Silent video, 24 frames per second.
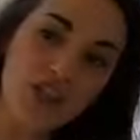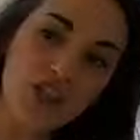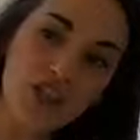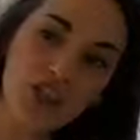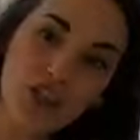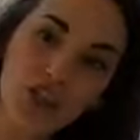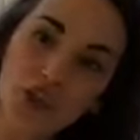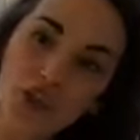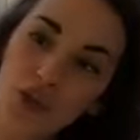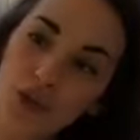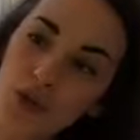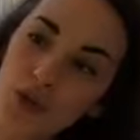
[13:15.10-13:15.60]

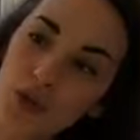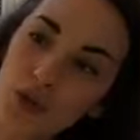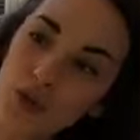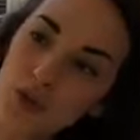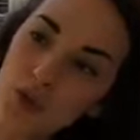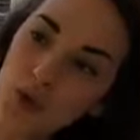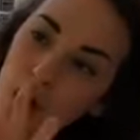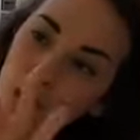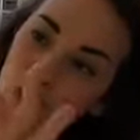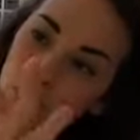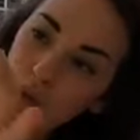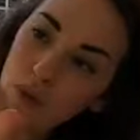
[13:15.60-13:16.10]

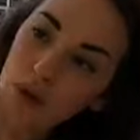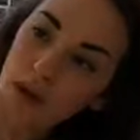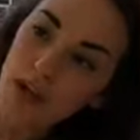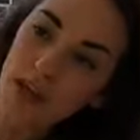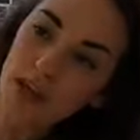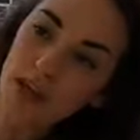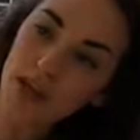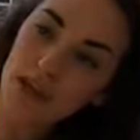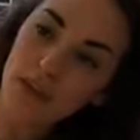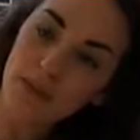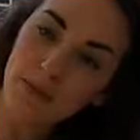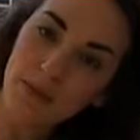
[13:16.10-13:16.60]
new
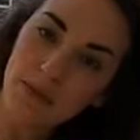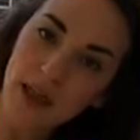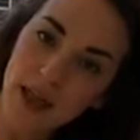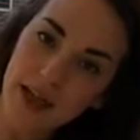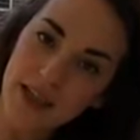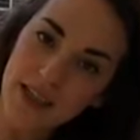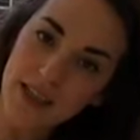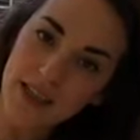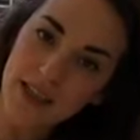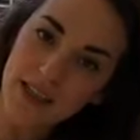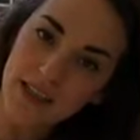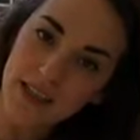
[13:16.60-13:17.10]
with the
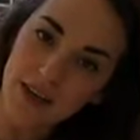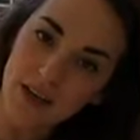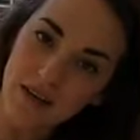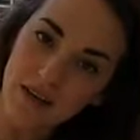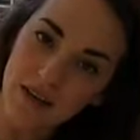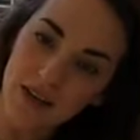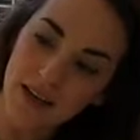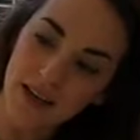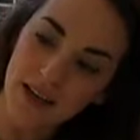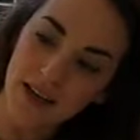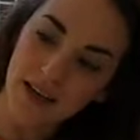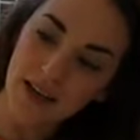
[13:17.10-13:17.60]
plastic
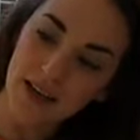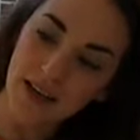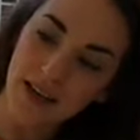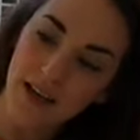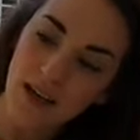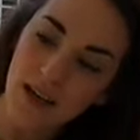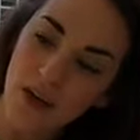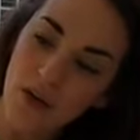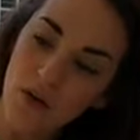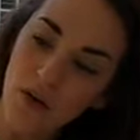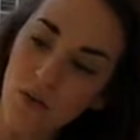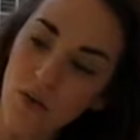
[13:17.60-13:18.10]
on,
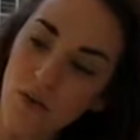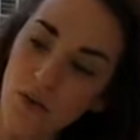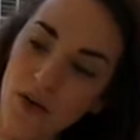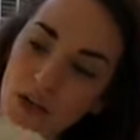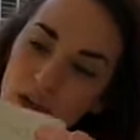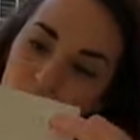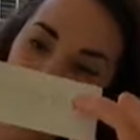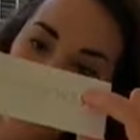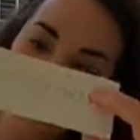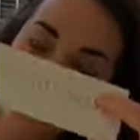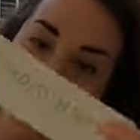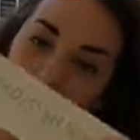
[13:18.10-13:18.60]

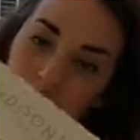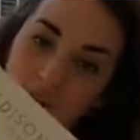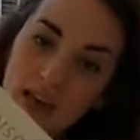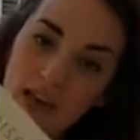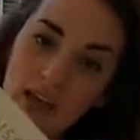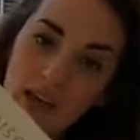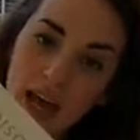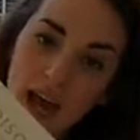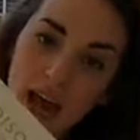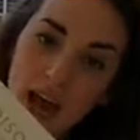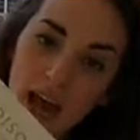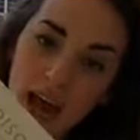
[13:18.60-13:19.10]
with the
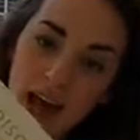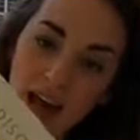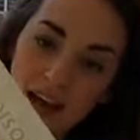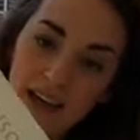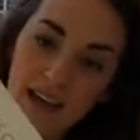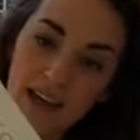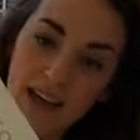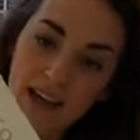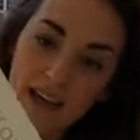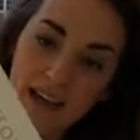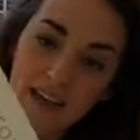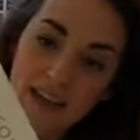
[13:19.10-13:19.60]

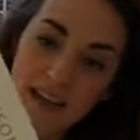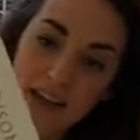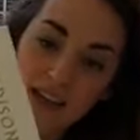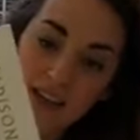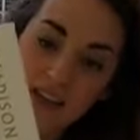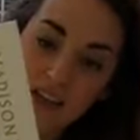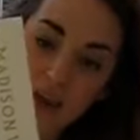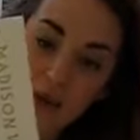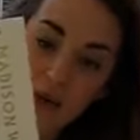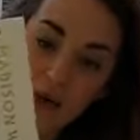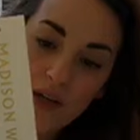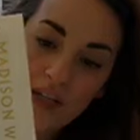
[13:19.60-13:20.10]
tag, and
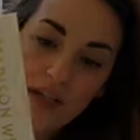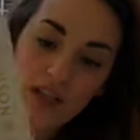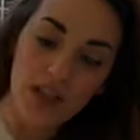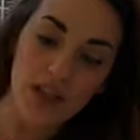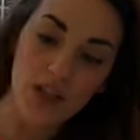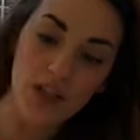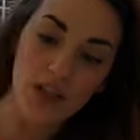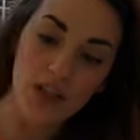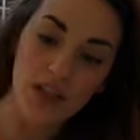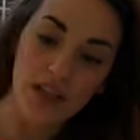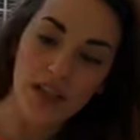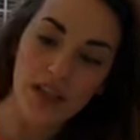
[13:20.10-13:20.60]
that's always a
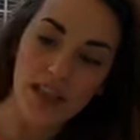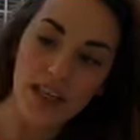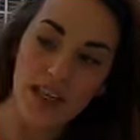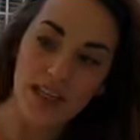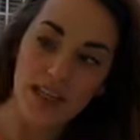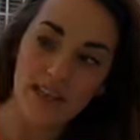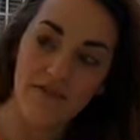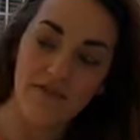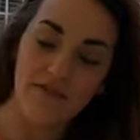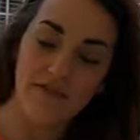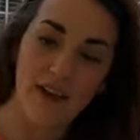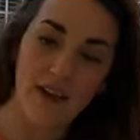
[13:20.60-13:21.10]
good thing
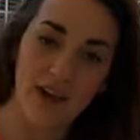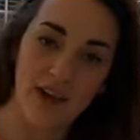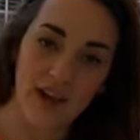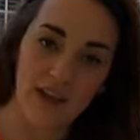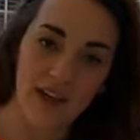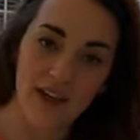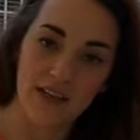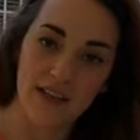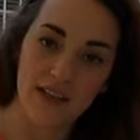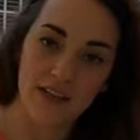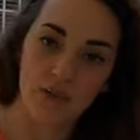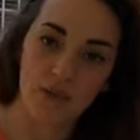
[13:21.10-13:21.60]
to
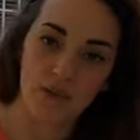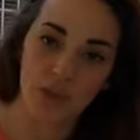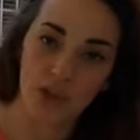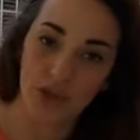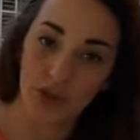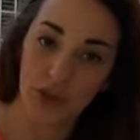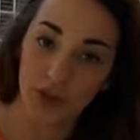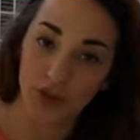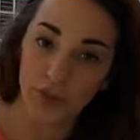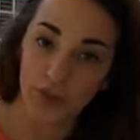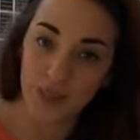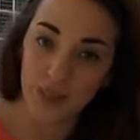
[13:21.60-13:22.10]
find when
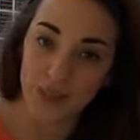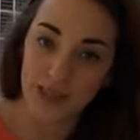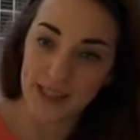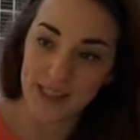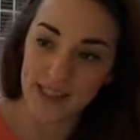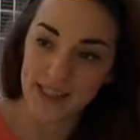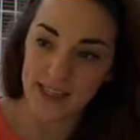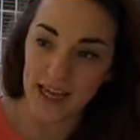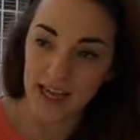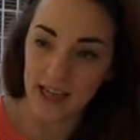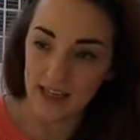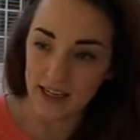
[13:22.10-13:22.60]
you're
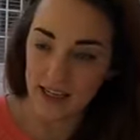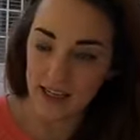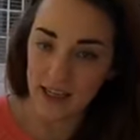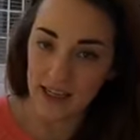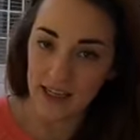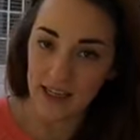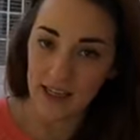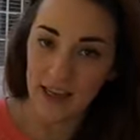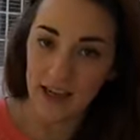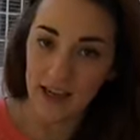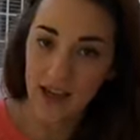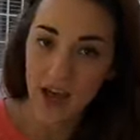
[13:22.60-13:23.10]

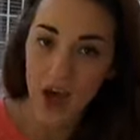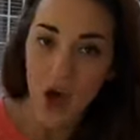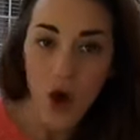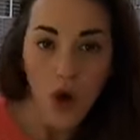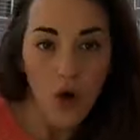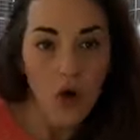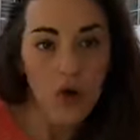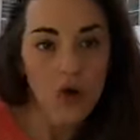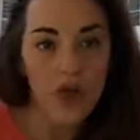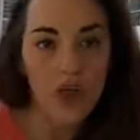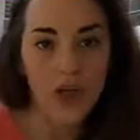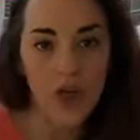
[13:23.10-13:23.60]
reselling,
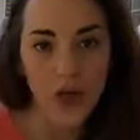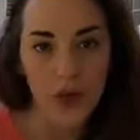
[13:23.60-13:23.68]
or